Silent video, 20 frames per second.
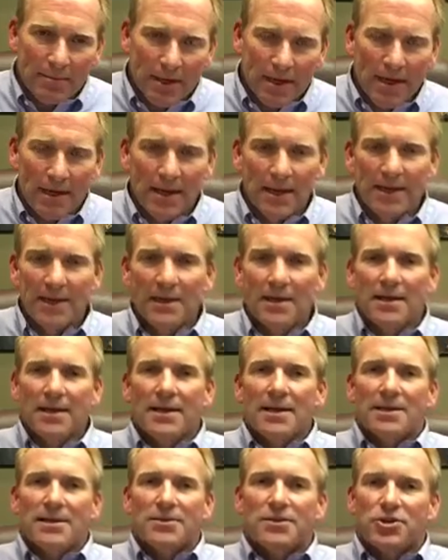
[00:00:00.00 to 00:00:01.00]
me
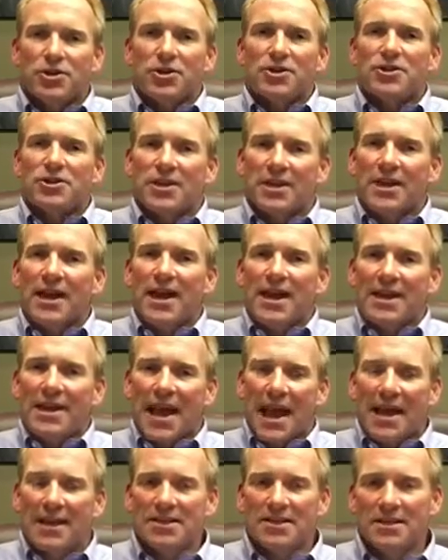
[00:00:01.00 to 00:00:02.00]
just to gain
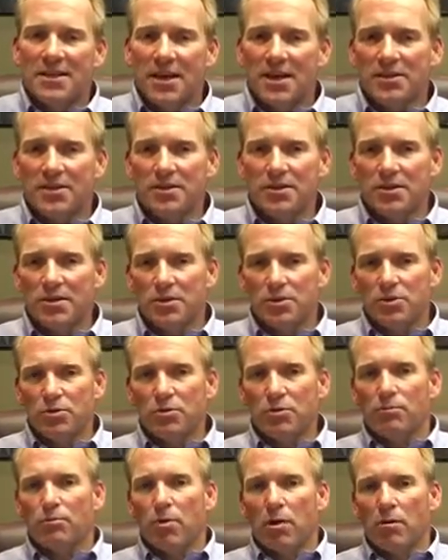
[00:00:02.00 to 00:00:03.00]
access
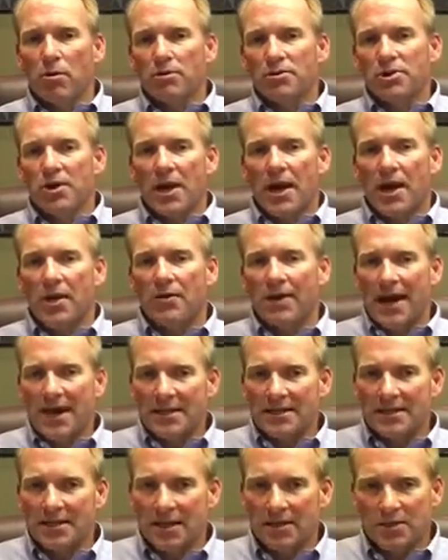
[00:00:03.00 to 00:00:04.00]
to brokerage account
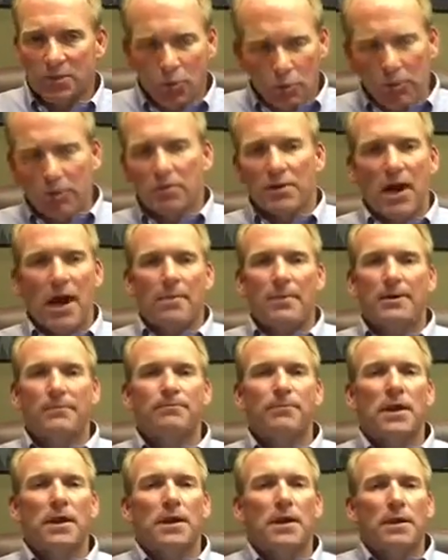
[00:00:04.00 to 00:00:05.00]
access. So real
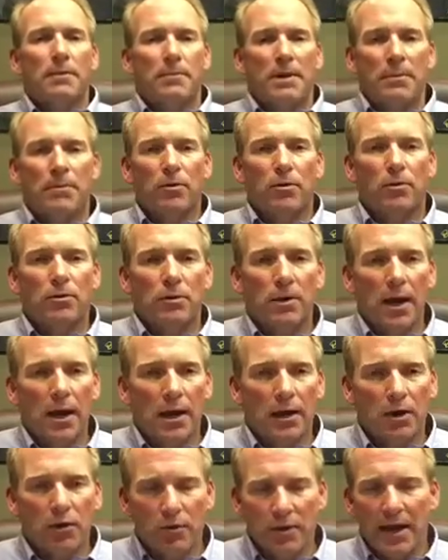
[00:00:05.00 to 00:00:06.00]
common, people
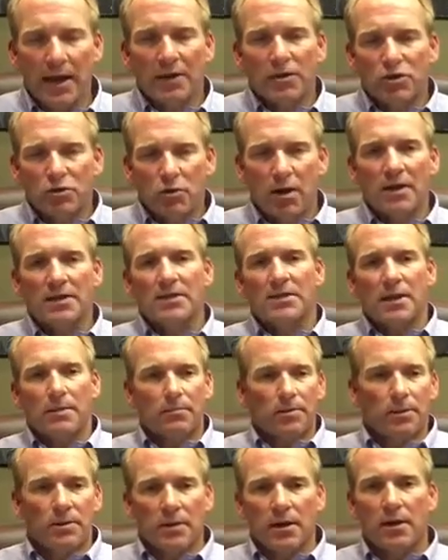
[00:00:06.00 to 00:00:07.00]
create trusts, they
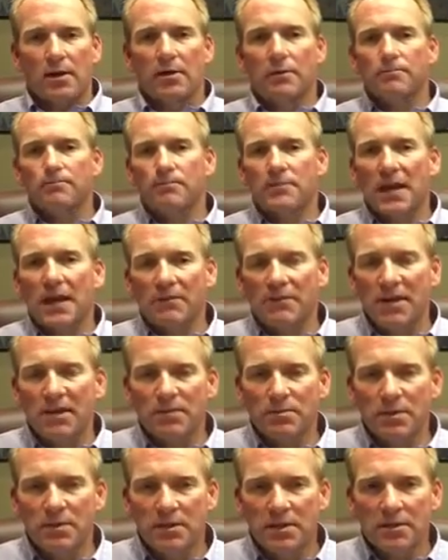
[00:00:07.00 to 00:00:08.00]
put their
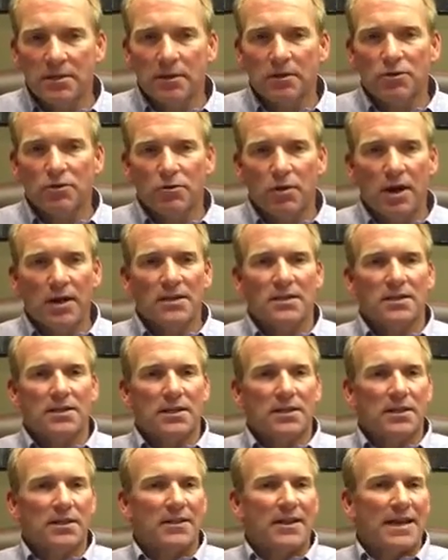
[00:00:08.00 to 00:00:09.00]
investments in their trust,
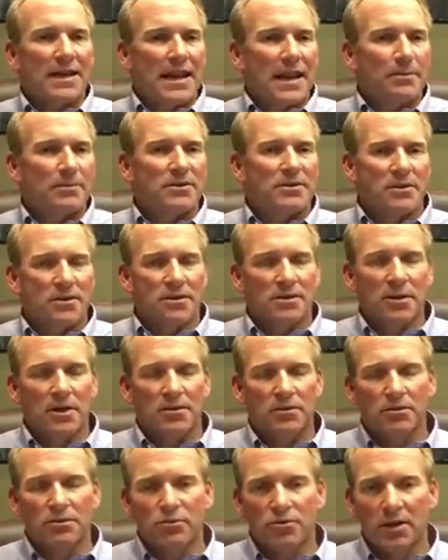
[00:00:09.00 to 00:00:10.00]
and then they name a
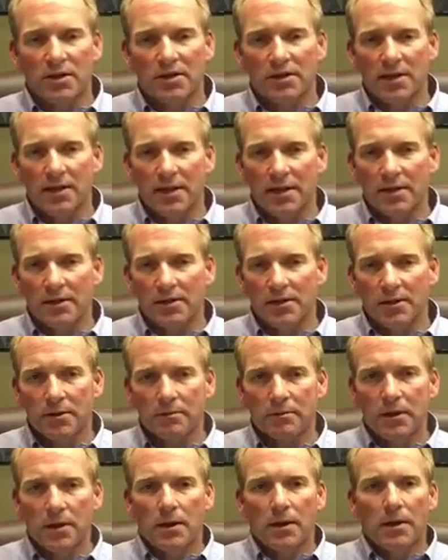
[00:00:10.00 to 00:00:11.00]
successor trustee
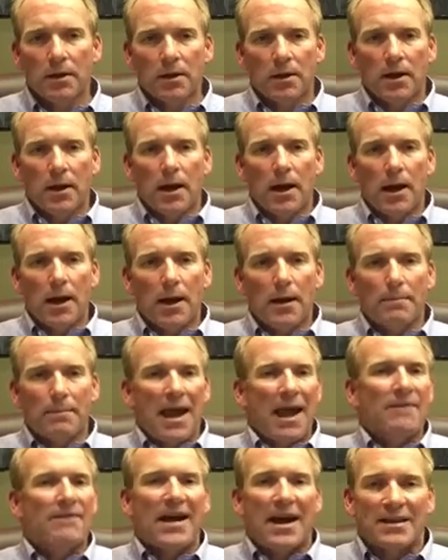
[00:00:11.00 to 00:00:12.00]
to
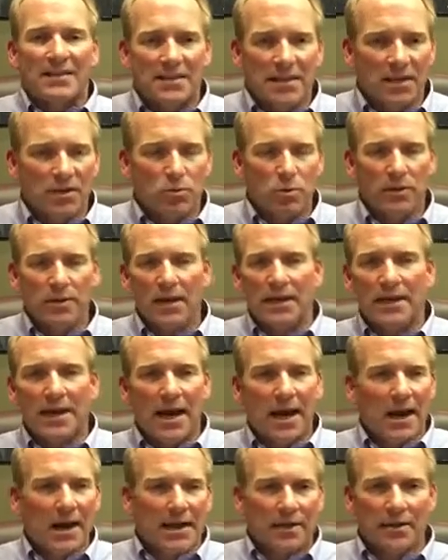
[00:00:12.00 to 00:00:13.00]
have access when they
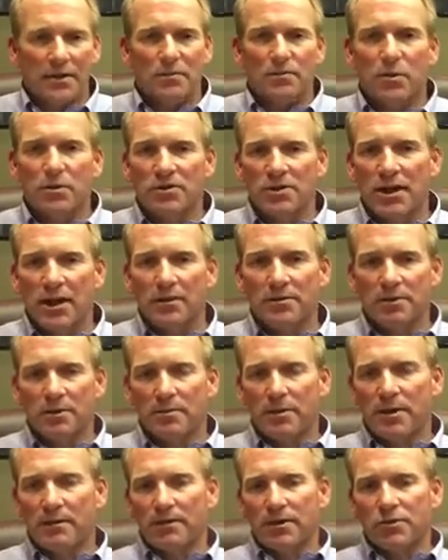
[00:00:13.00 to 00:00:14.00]
die and disperse it out to the
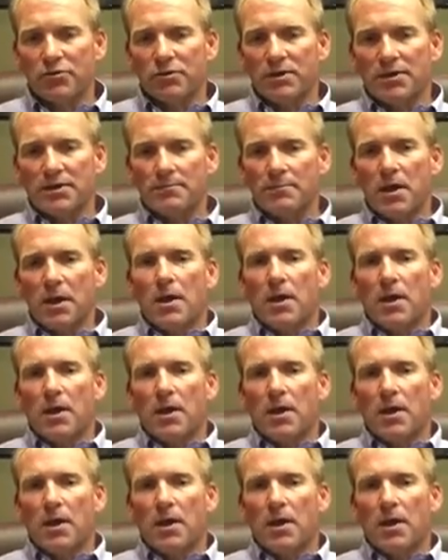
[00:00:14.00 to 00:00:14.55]
beneficiaries.